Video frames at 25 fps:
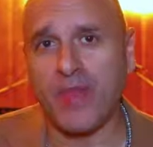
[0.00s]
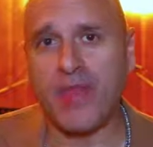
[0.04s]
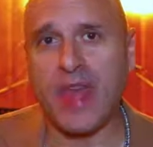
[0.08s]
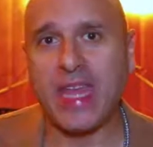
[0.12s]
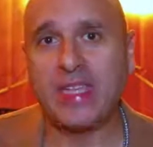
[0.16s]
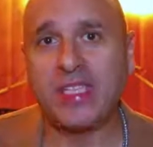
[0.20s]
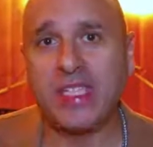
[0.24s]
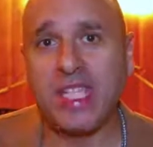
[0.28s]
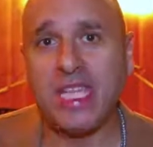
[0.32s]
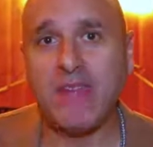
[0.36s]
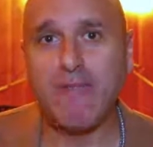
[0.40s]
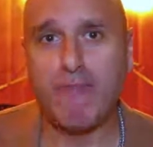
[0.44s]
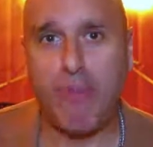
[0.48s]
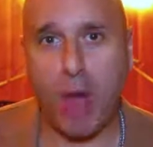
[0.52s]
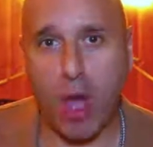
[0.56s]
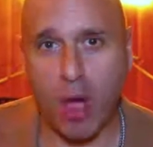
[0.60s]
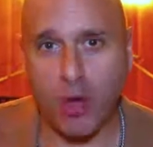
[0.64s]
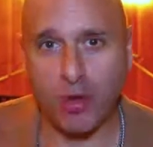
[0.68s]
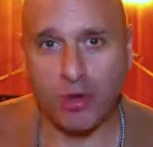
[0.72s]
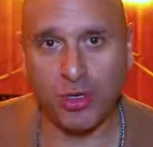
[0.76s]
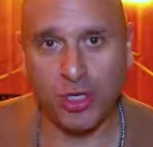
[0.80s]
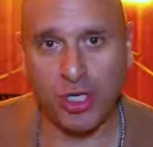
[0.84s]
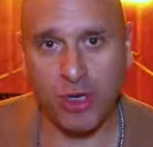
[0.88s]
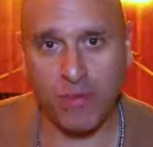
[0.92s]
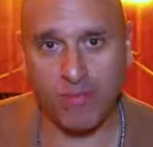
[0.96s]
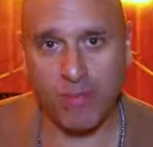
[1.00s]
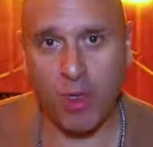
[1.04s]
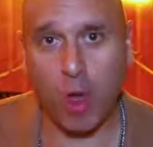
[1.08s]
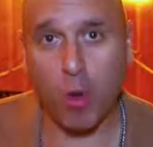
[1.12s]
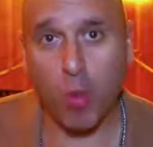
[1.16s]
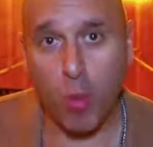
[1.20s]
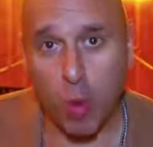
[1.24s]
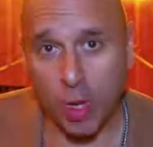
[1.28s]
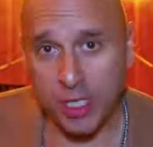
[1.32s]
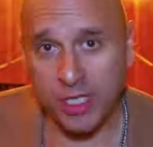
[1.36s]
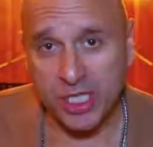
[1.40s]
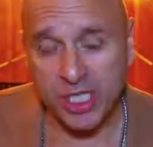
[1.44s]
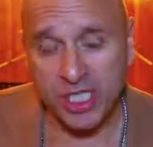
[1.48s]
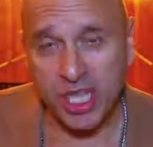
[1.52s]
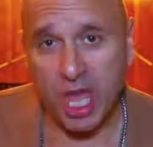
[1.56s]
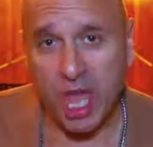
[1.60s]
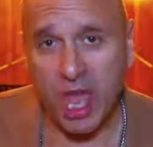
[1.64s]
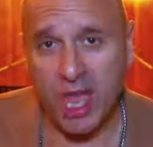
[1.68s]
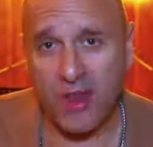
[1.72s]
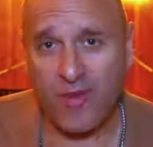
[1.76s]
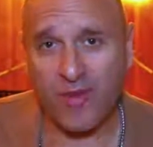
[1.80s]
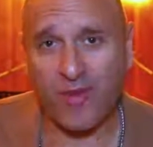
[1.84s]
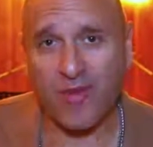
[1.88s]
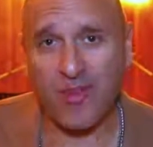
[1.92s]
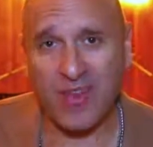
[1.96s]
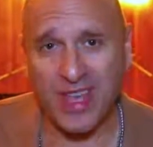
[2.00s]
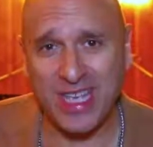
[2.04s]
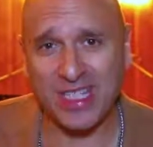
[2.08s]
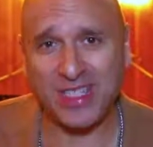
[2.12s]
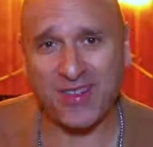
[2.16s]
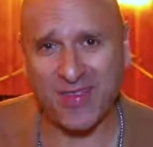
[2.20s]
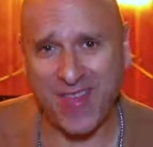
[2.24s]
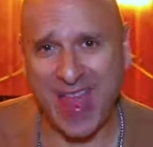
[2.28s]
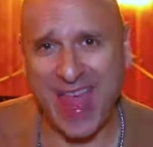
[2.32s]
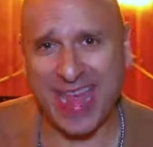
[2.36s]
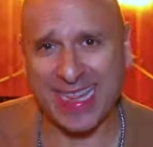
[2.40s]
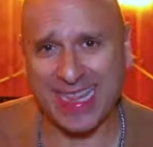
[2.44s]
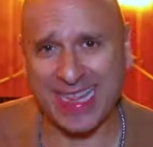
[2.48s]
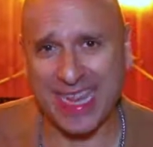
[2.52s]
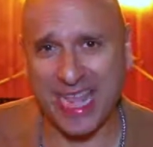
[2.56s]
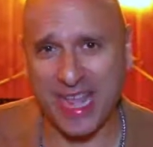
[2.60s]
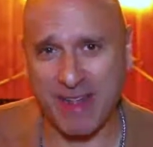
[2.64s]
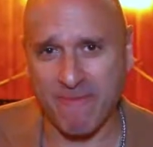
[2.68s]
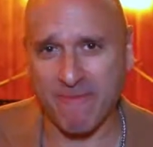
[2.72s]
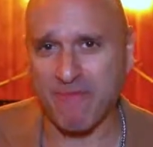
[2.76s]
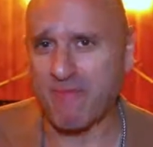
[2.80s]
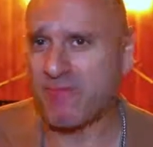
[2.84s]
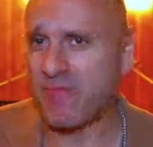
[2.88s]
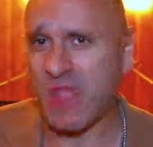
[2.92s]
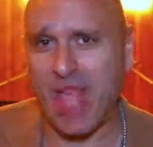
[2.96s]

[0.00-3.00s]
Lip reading: They're deboned on one side for ease of handling.